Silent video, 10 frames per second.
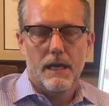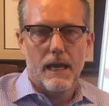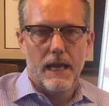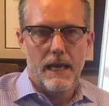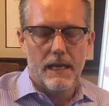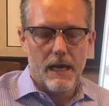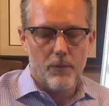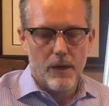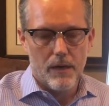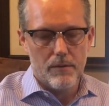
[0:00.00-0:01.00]
and I
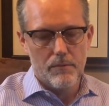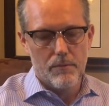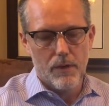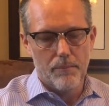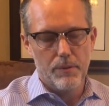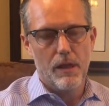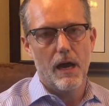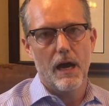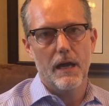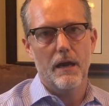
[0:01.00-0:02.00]
want to
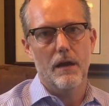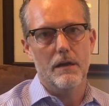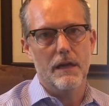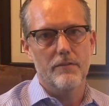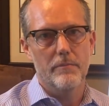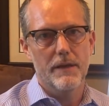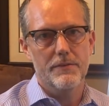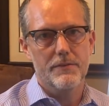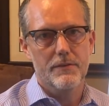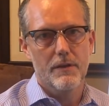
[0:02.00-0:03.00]
applaud our
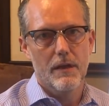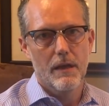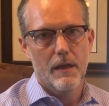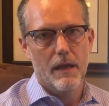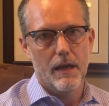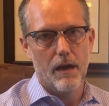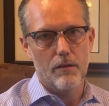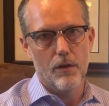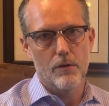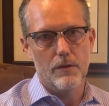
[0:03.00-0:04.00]
governments and our
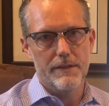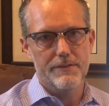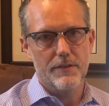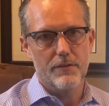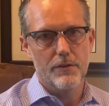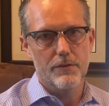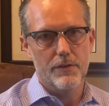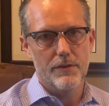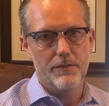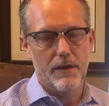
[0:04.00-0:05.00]
local
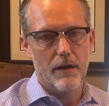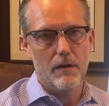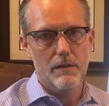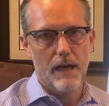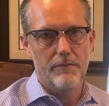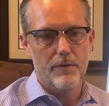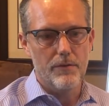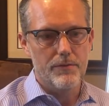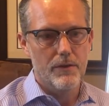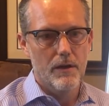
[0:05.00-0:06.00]
institutions at all
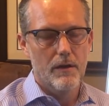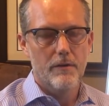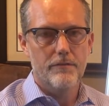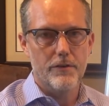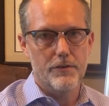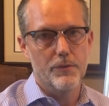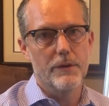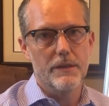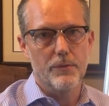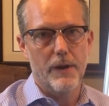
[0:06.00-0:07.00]
levels for
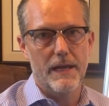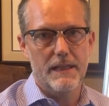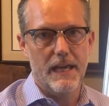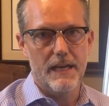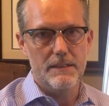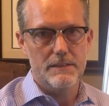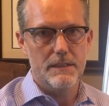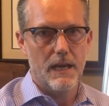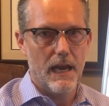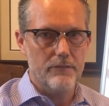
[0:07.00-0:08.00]
doing the right things
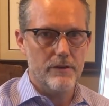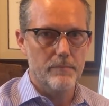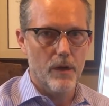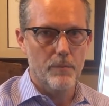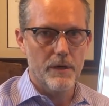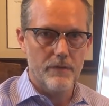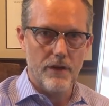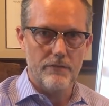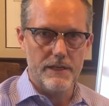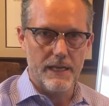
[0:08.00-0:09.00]
every moment of
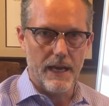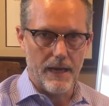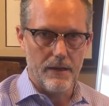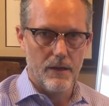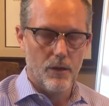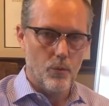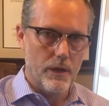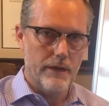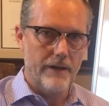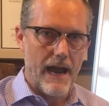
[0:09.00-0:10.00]
every day. We
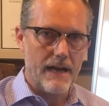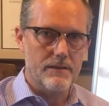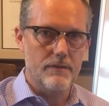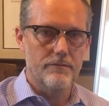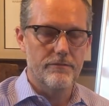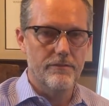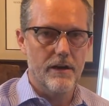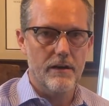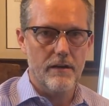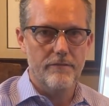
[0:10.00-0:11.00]
have acted
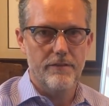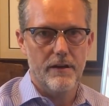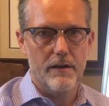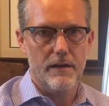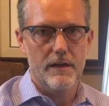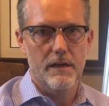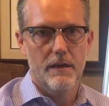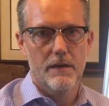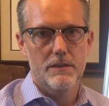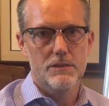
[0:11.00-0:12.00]
very, very
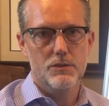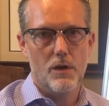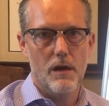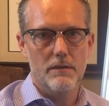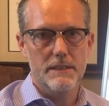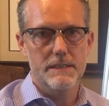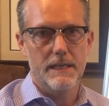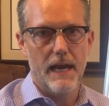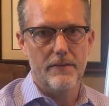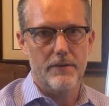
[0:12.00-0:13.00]
strongly
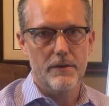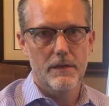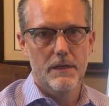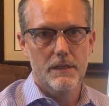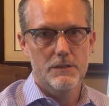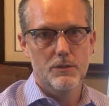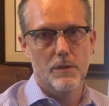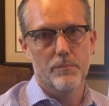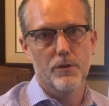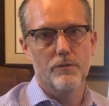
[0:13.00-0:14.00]
together to
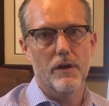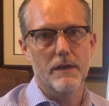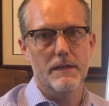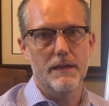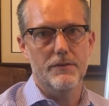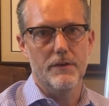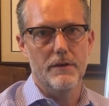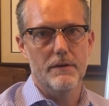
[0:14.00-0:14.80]
improve our condition.